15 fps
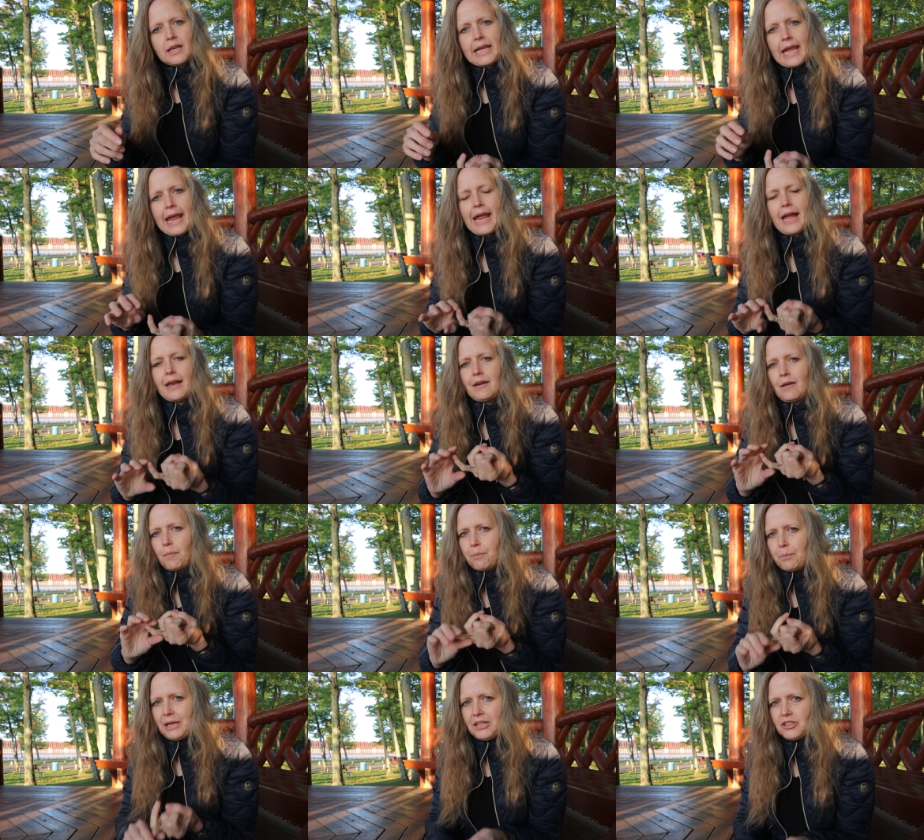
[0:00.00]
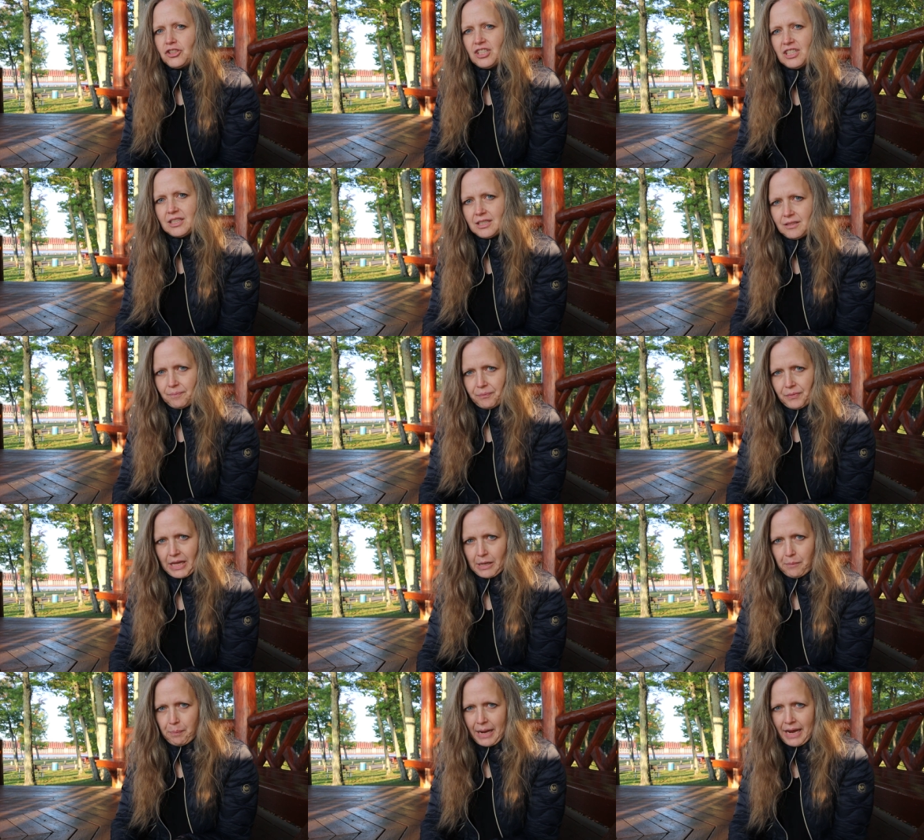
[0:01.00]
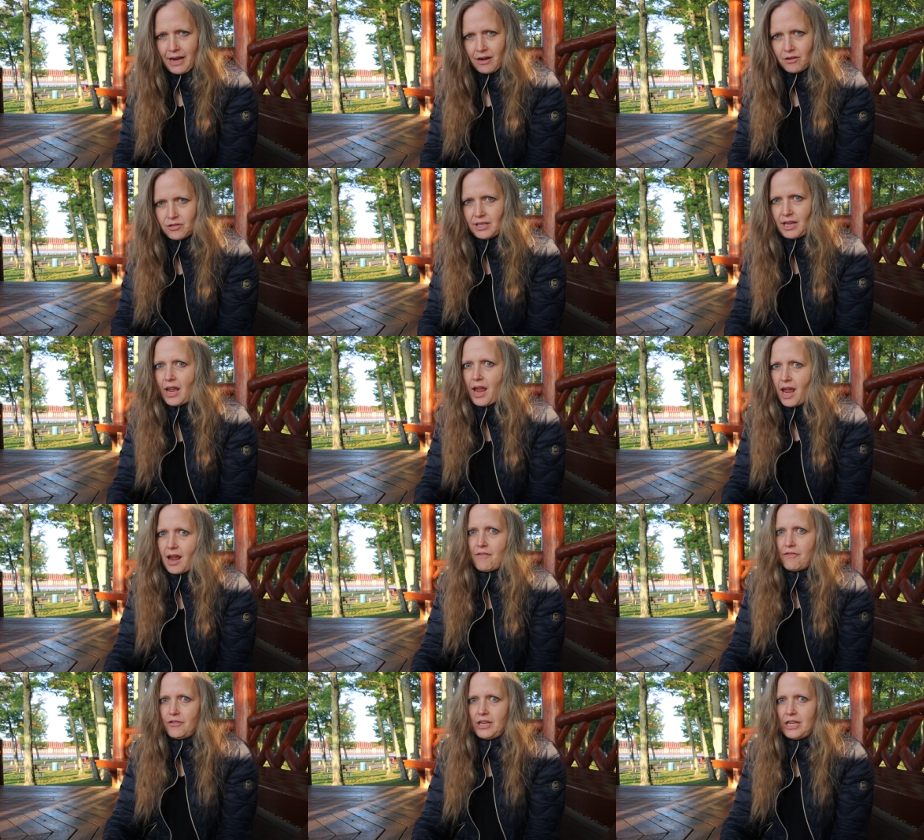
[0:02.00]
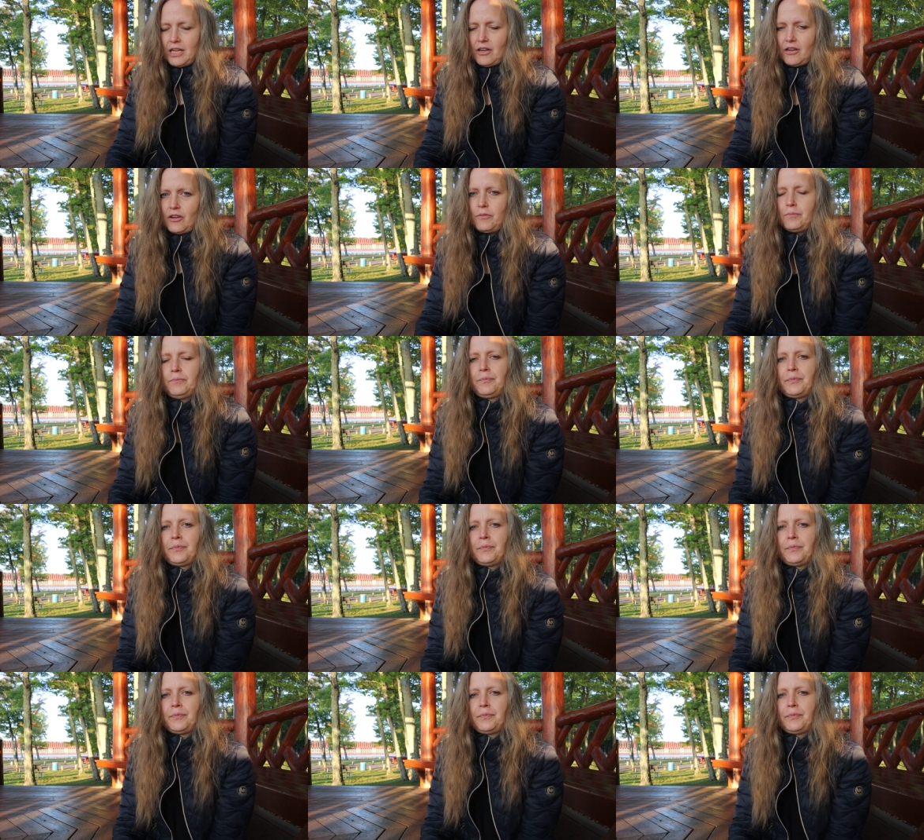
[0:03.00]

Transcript: can peaches and pears every year.